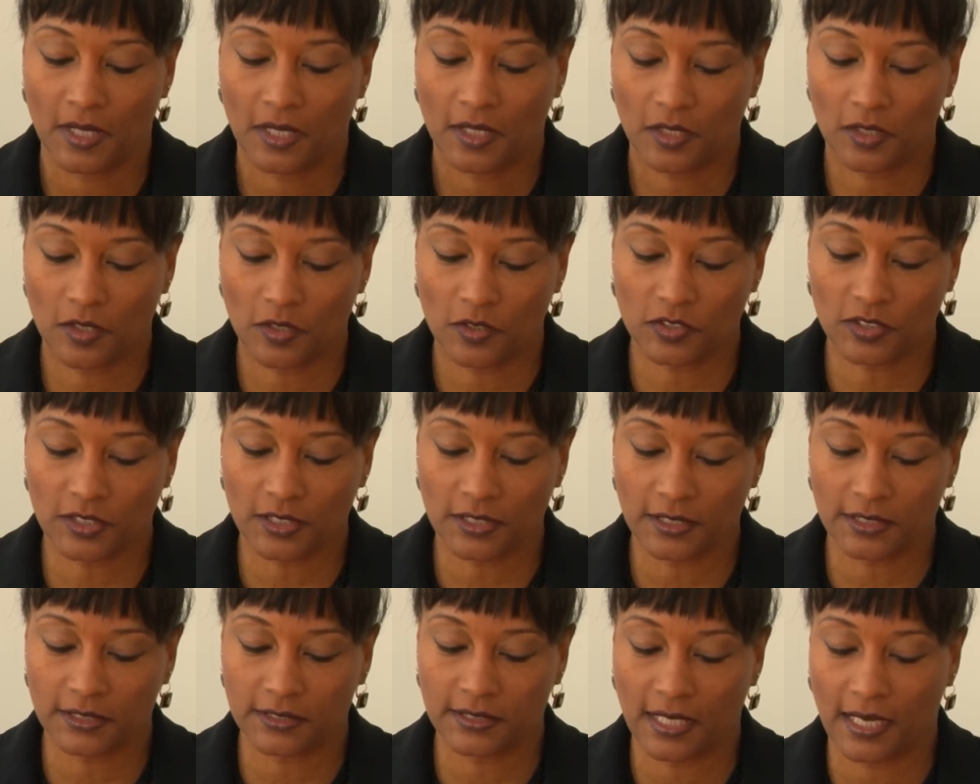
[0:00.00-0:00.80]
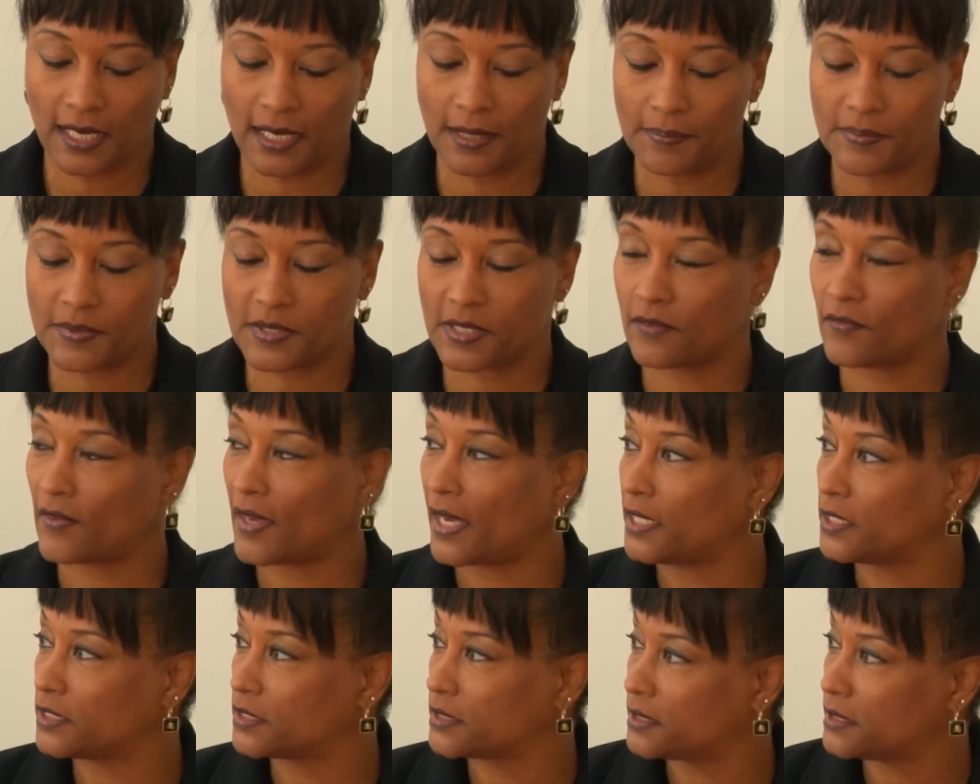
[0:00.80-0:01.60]
usually the types of
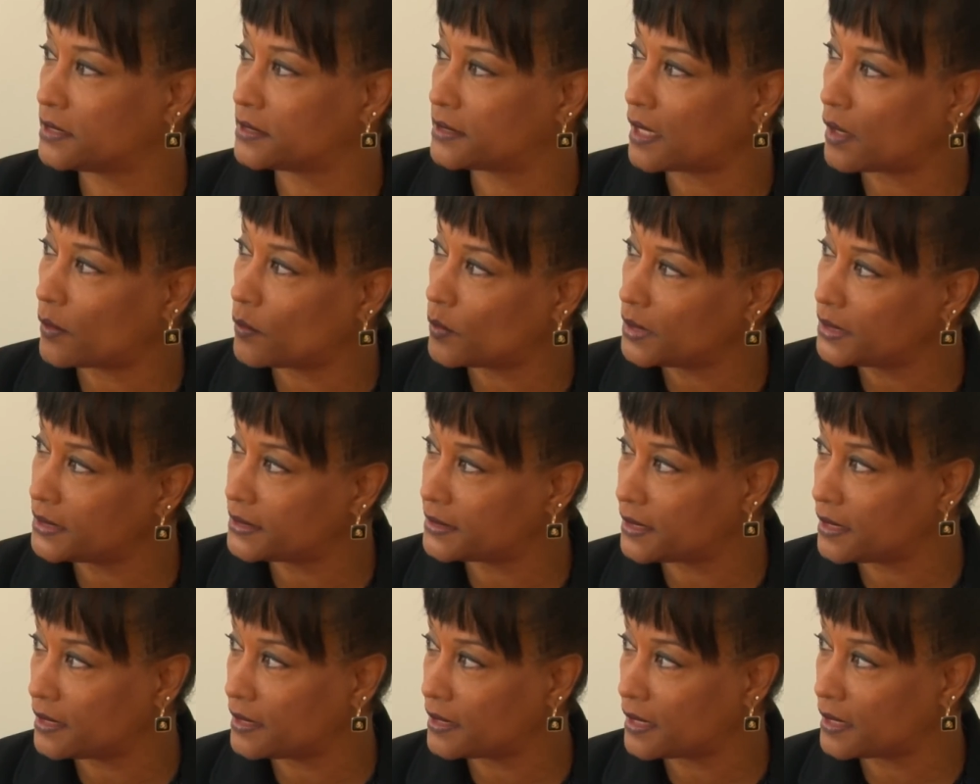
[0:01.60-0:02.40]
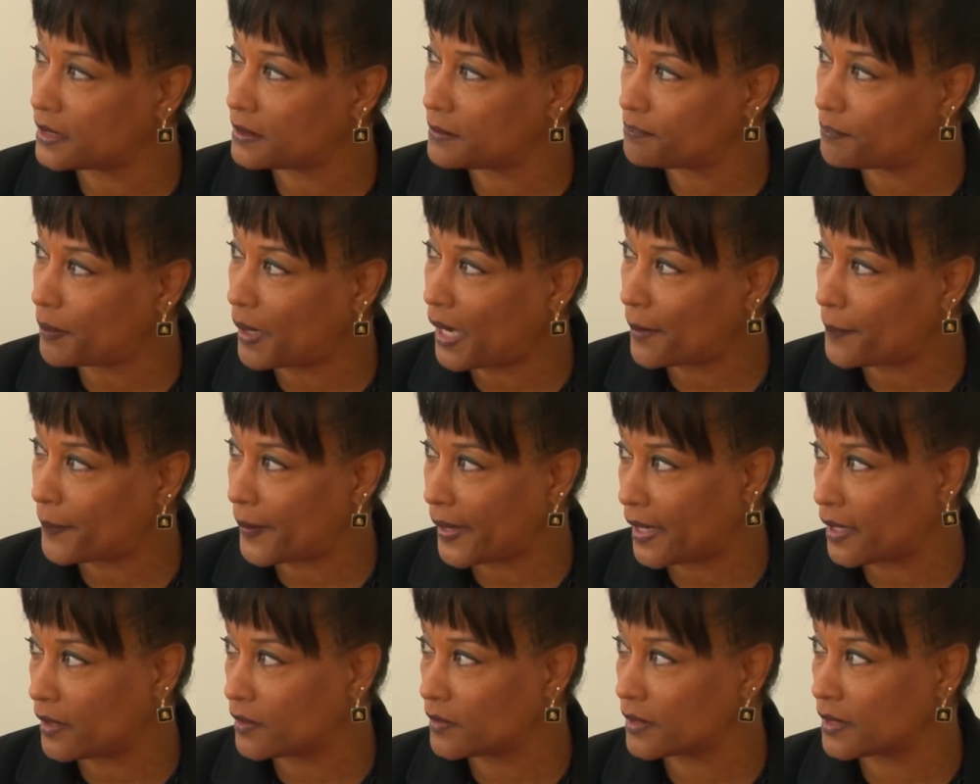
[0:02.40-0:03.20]
agencies that we see that pop
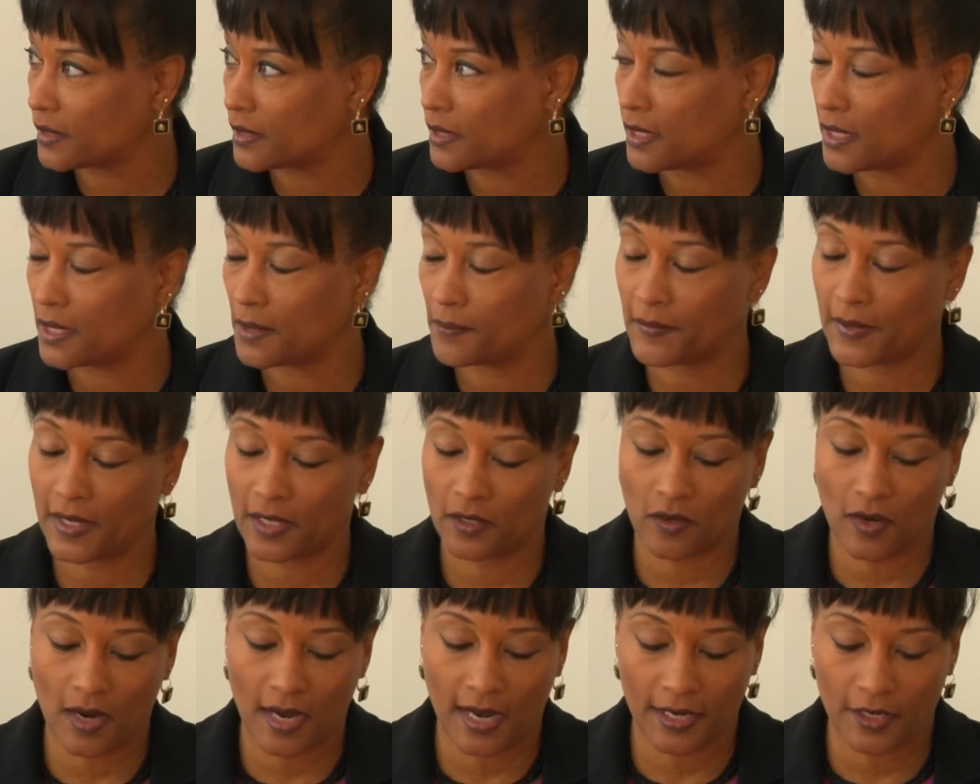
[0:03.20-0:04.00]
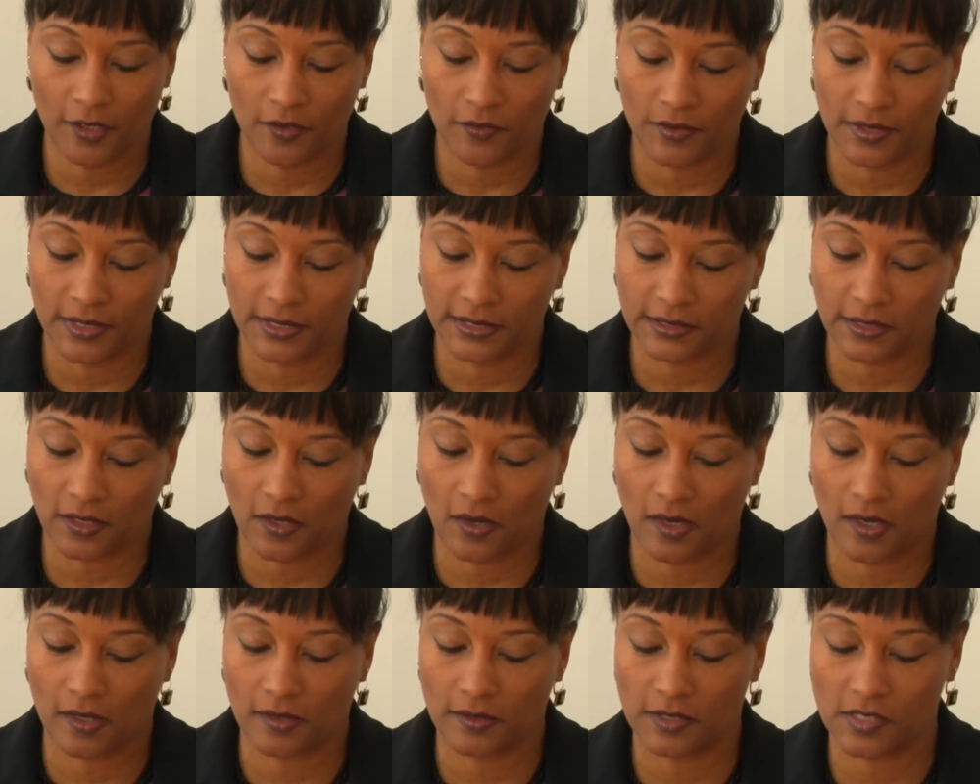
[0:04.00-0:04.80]
out that are higher risk
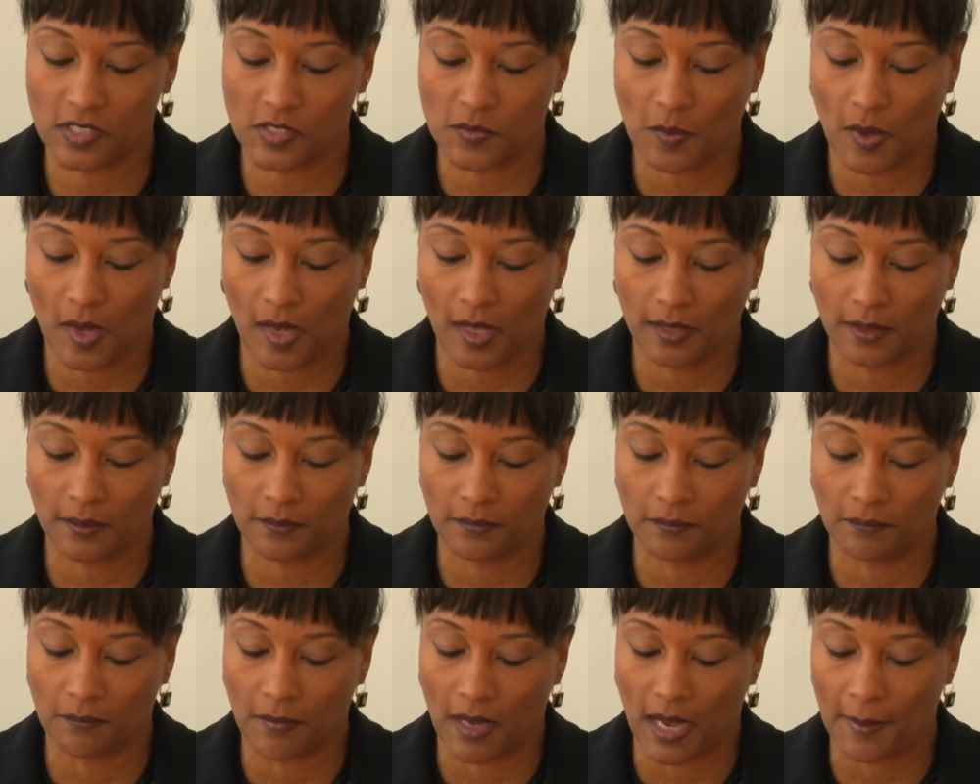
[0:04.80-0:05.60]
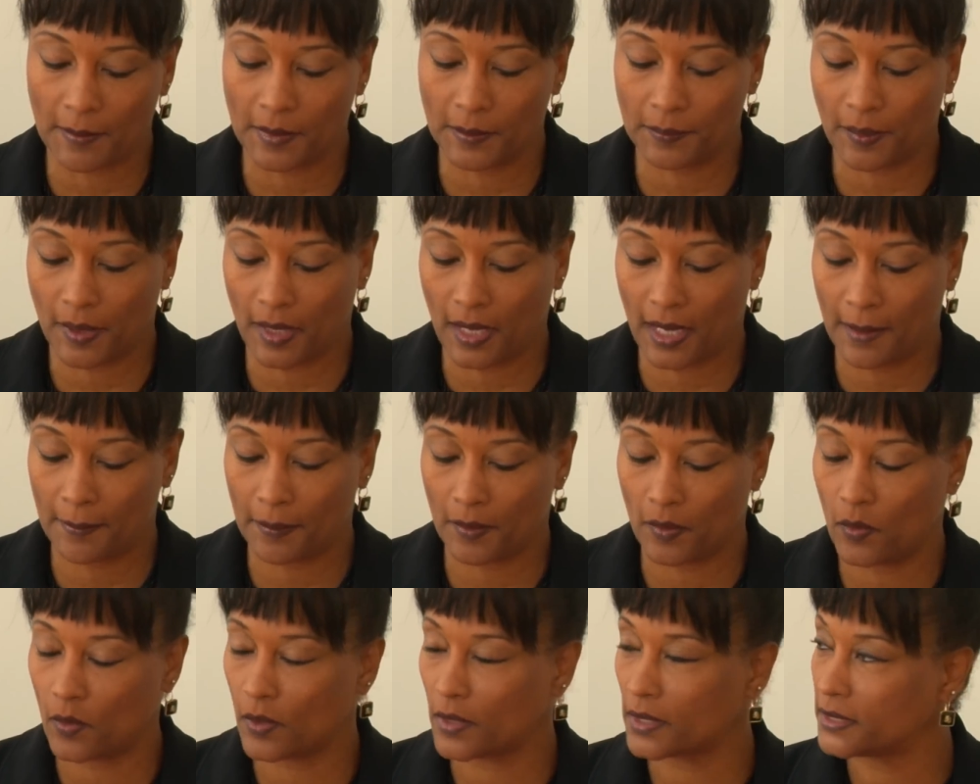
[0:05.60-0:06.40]
are the small mom and
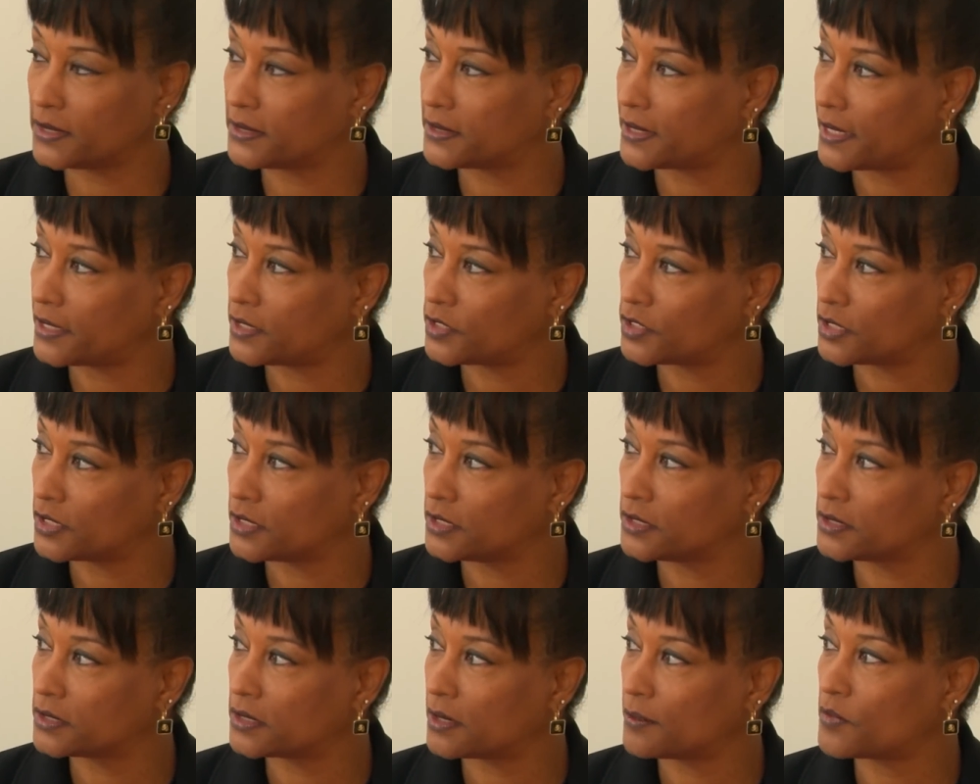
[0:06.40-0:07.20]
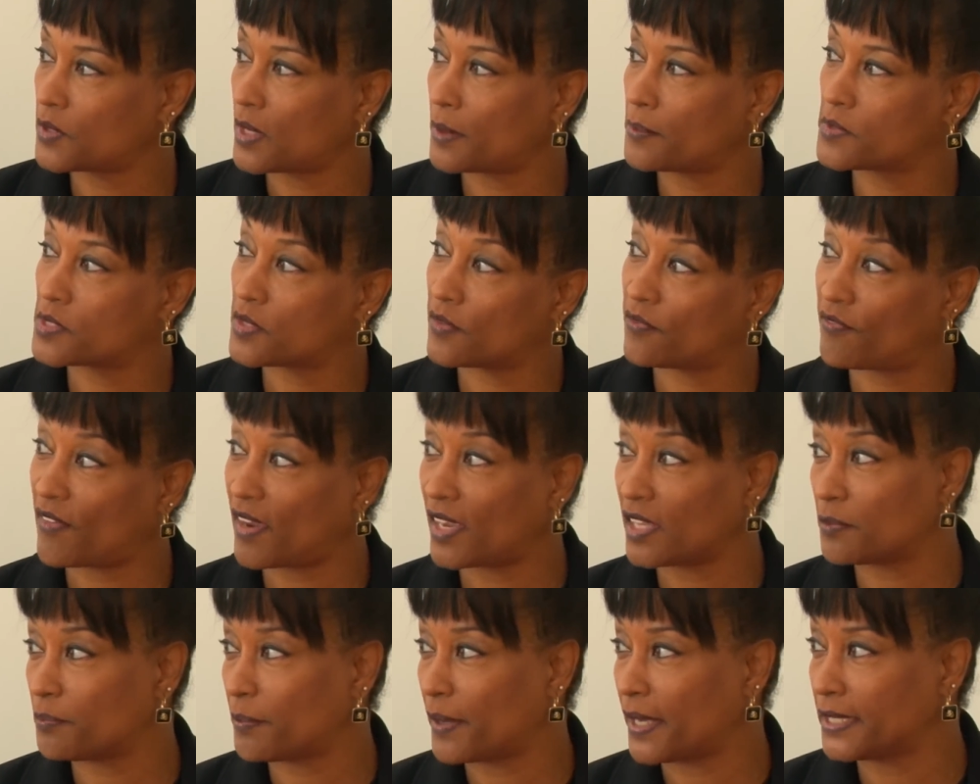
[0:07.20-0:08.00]
pop organizations, sometimes the
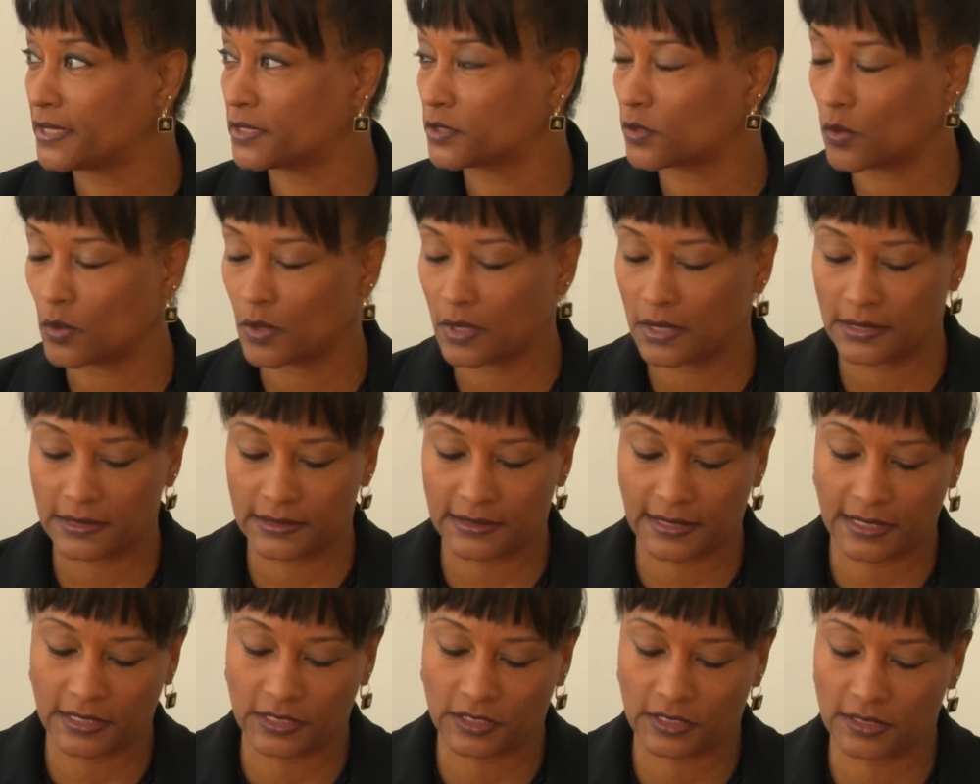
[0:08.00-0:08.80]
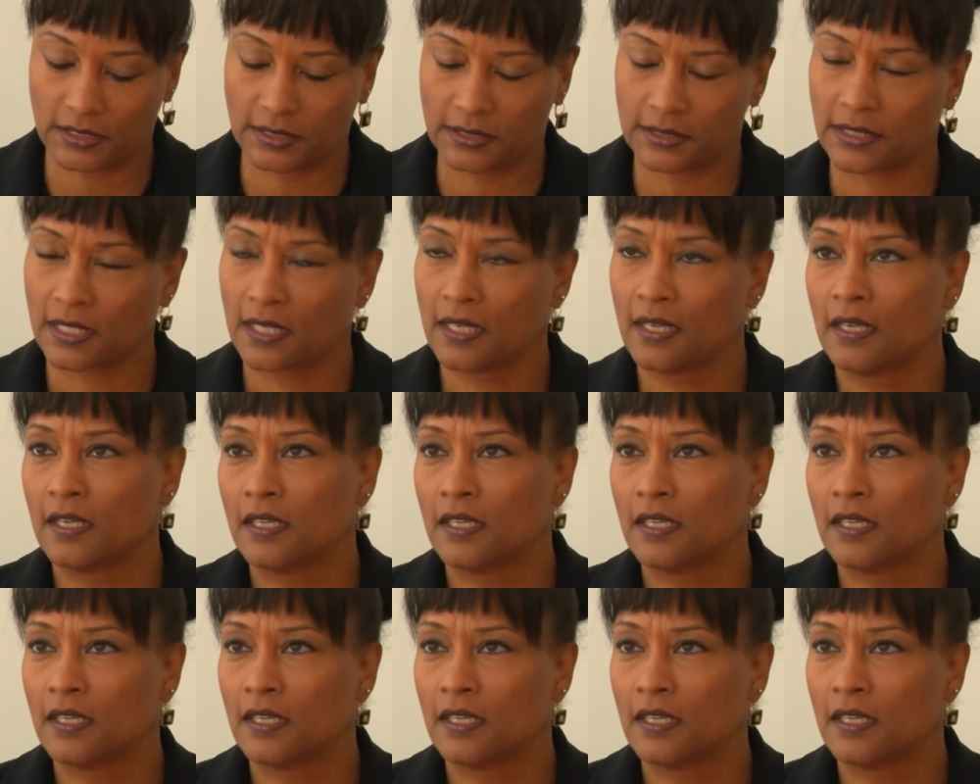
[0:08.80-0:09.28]
faith-based organizations,